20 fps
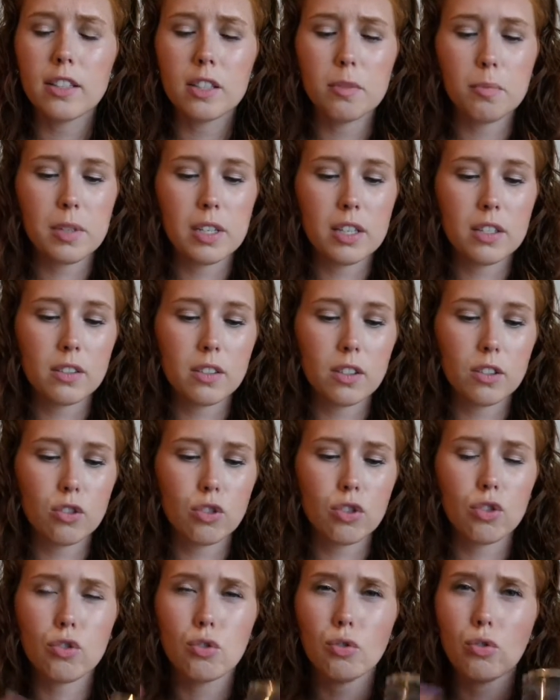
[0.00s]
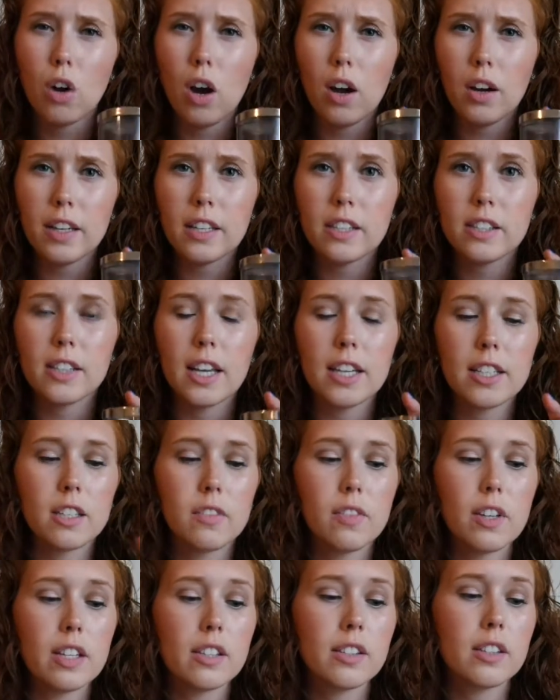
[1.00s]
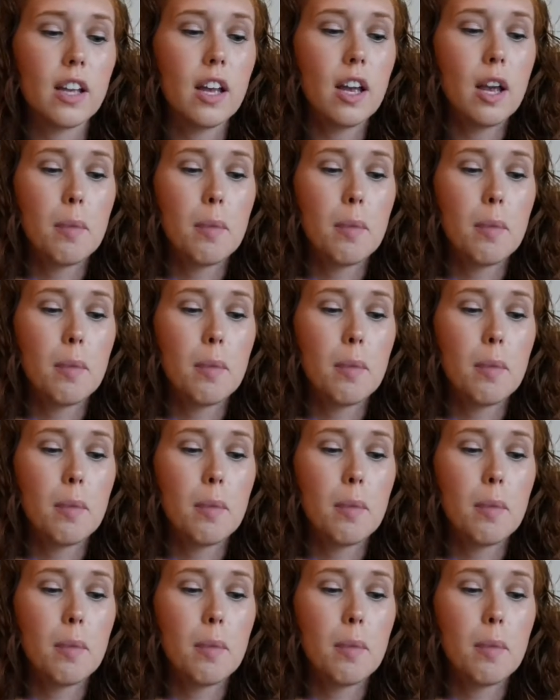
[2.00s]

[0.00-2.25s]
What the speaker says: to me is the strongest scent of this,